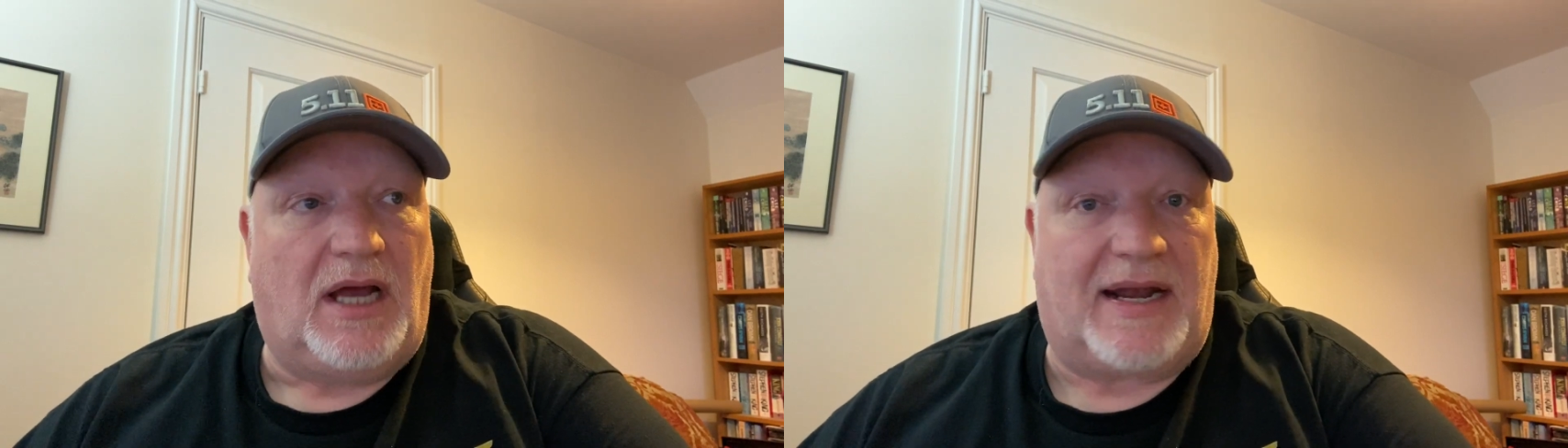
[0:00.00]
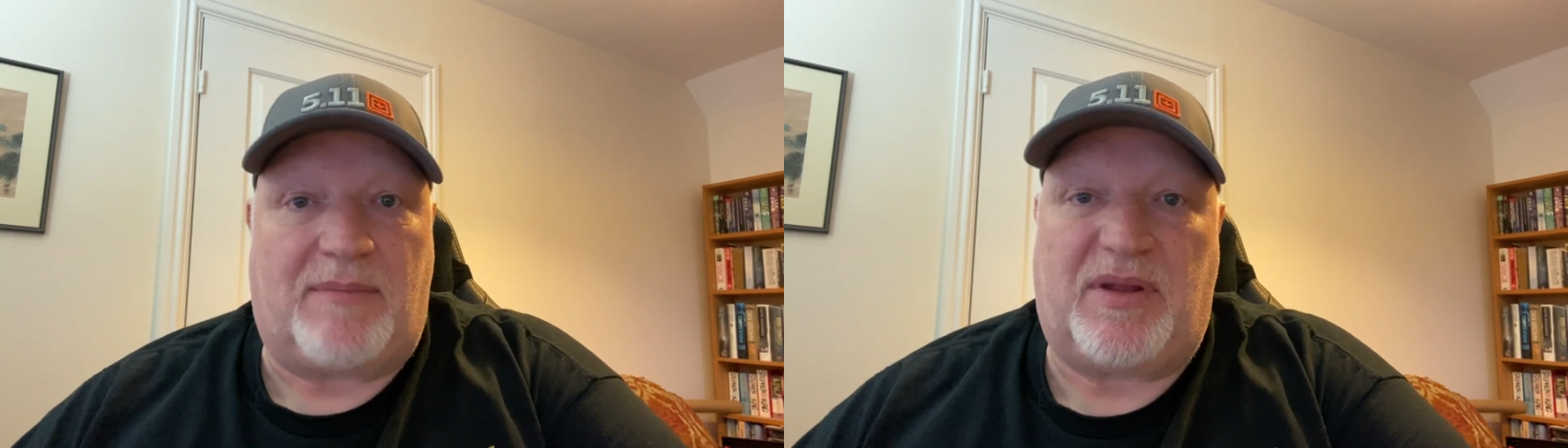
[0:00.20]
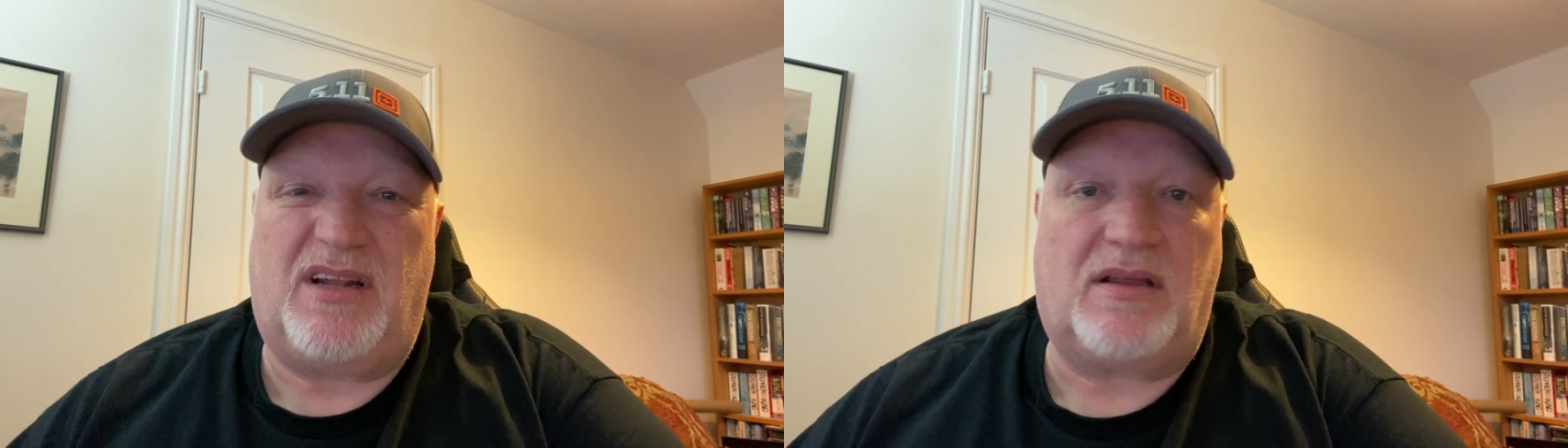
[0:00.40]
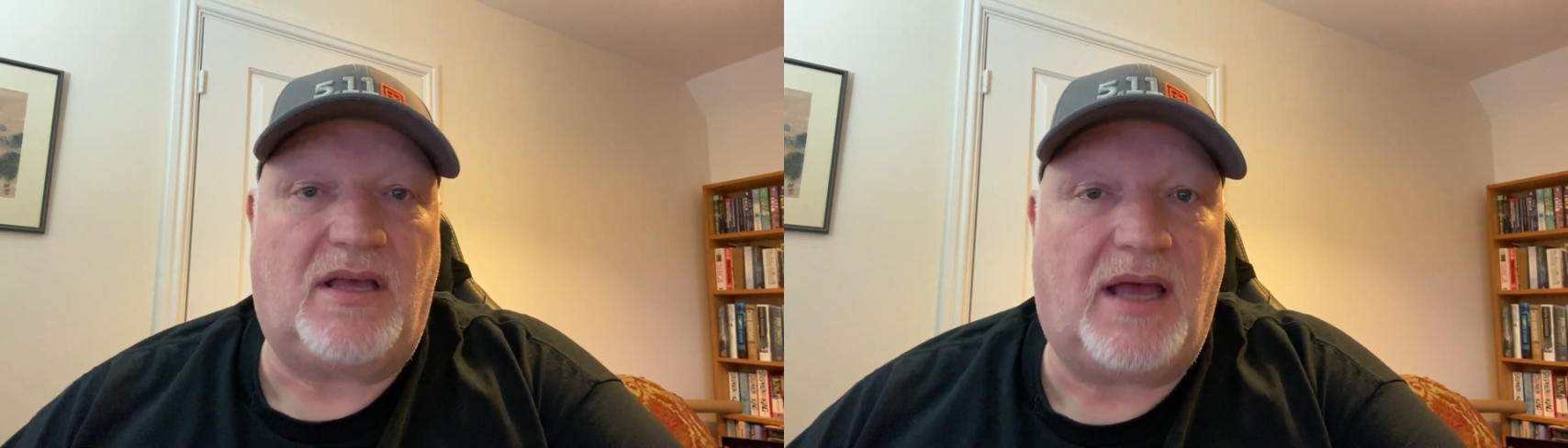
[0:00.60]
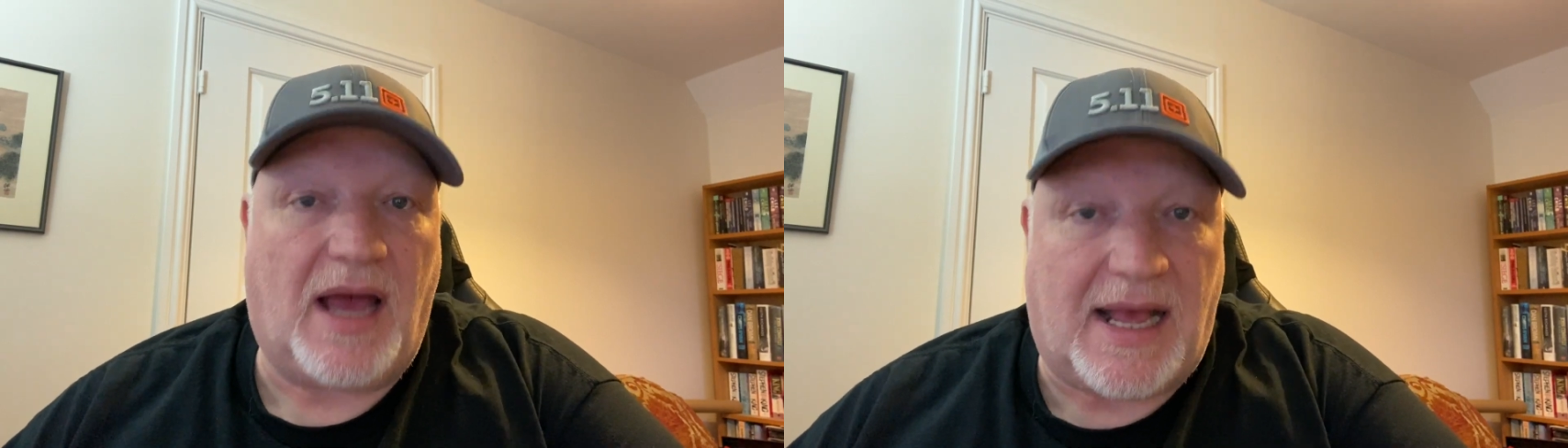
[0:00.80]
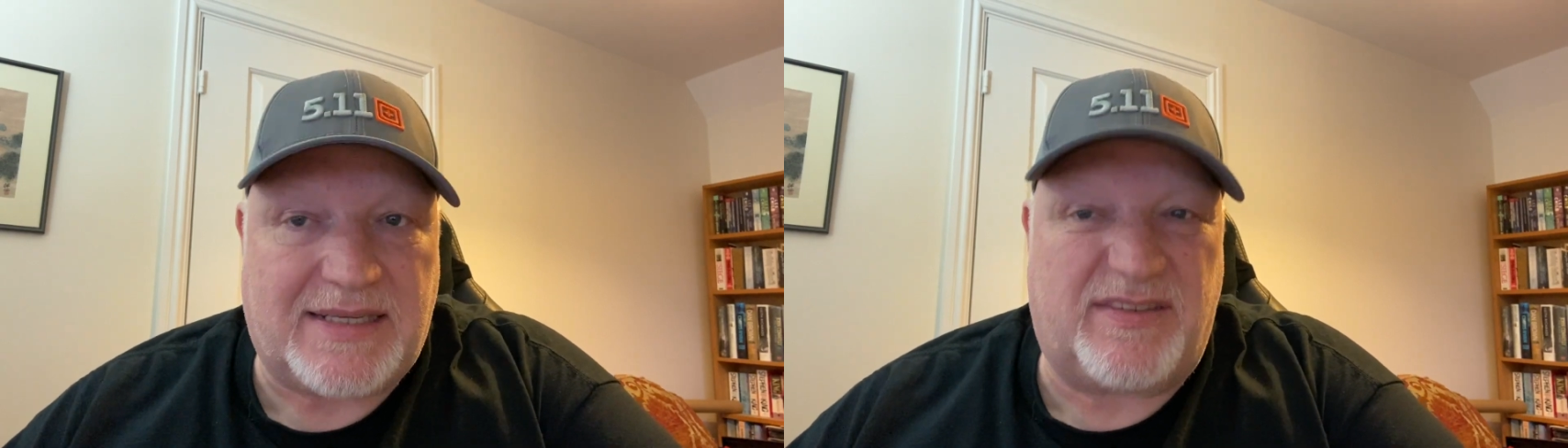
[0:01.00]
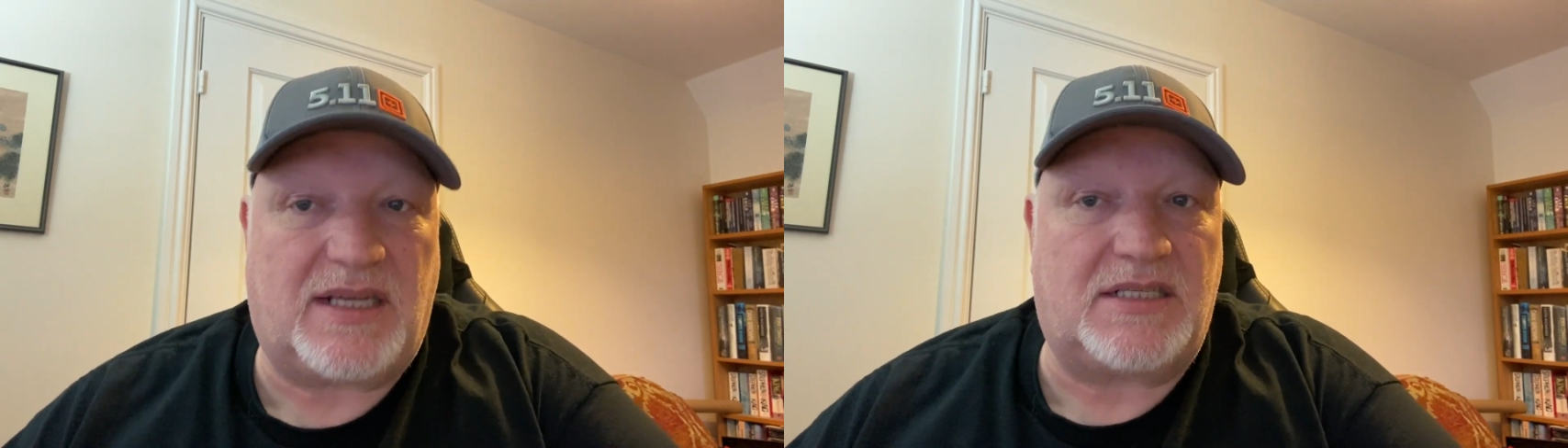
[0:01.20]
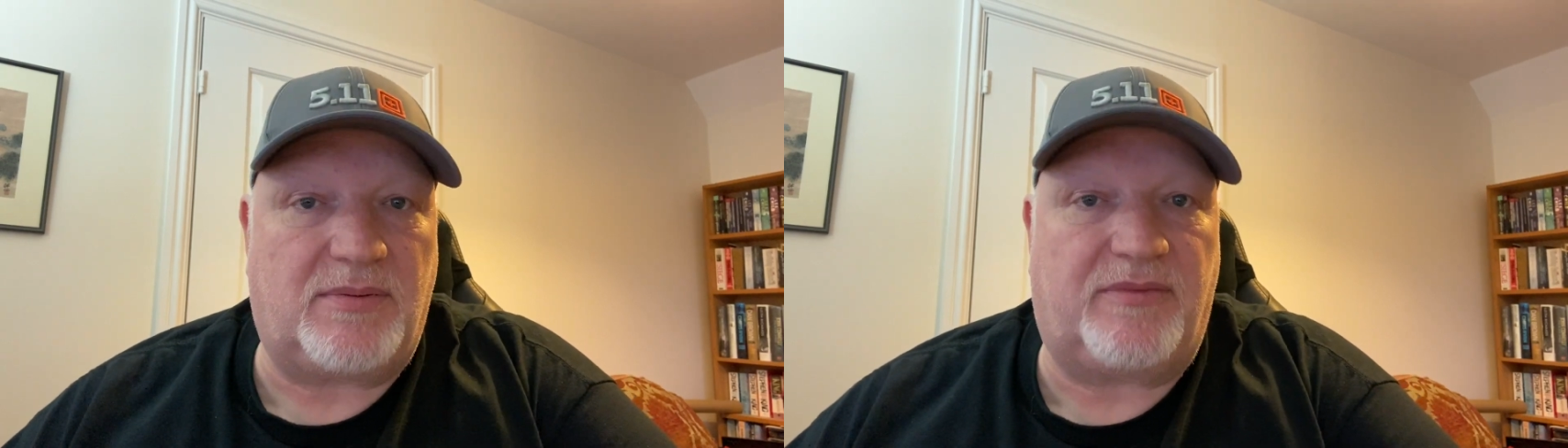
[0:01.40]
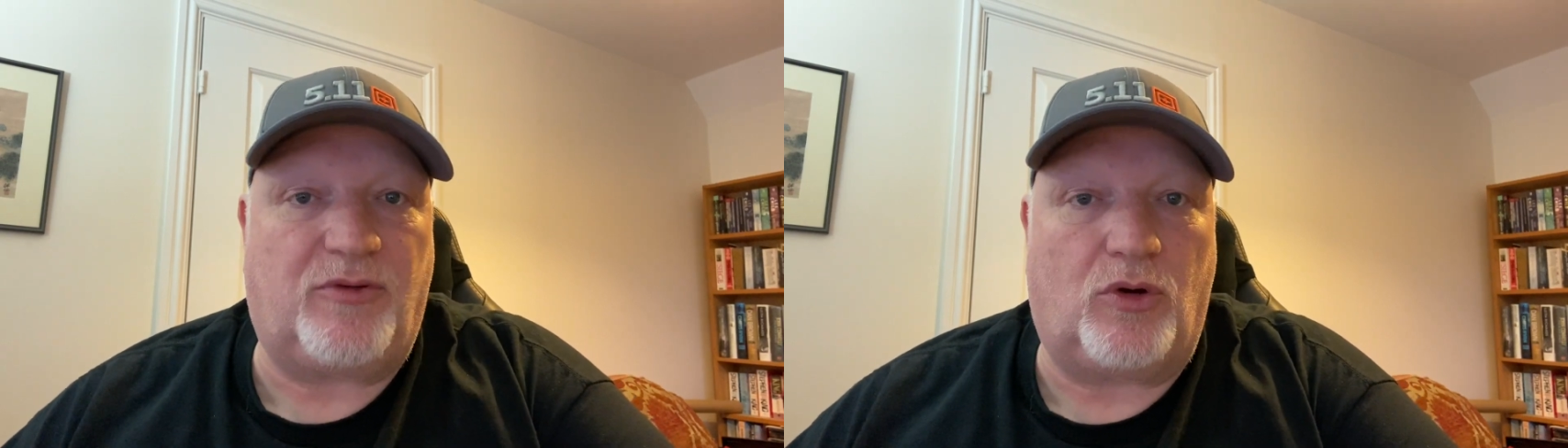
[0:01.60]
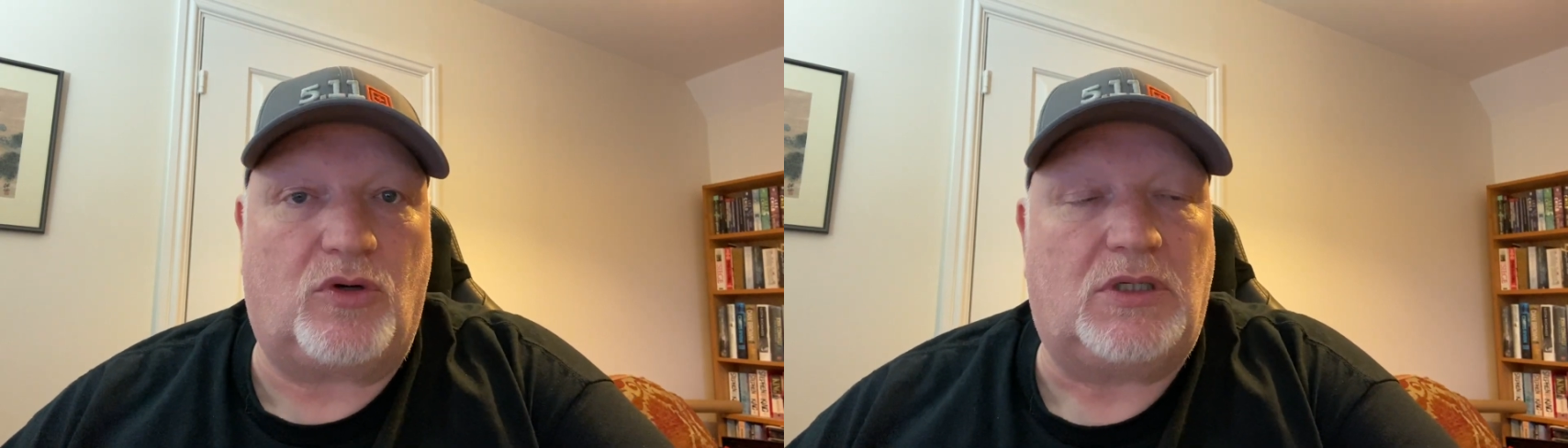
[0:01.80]
And I've been, as I've said to you
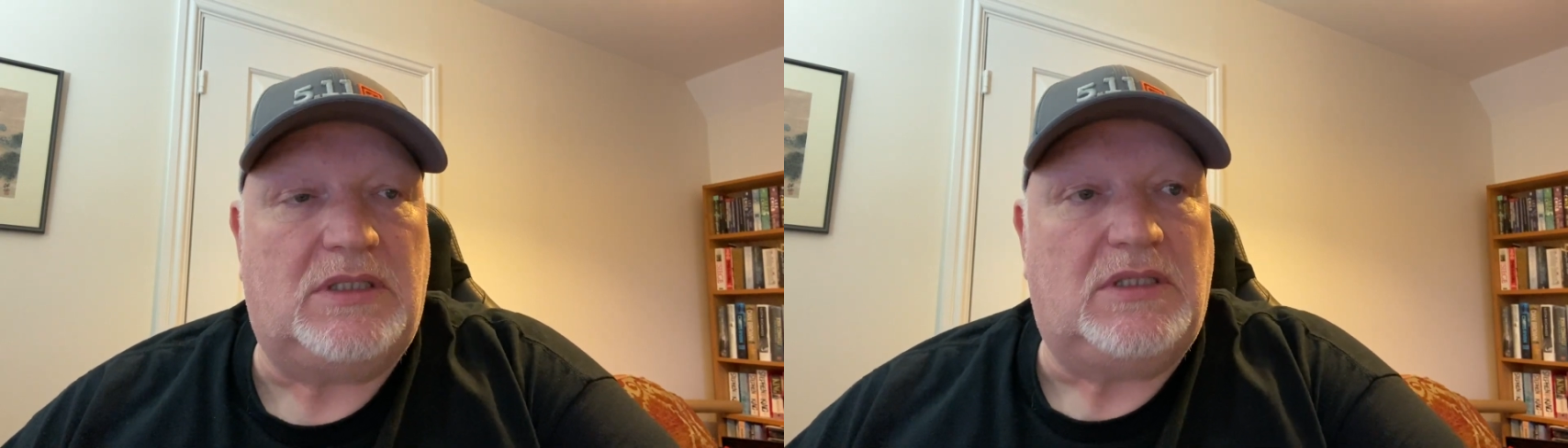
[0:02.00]
before,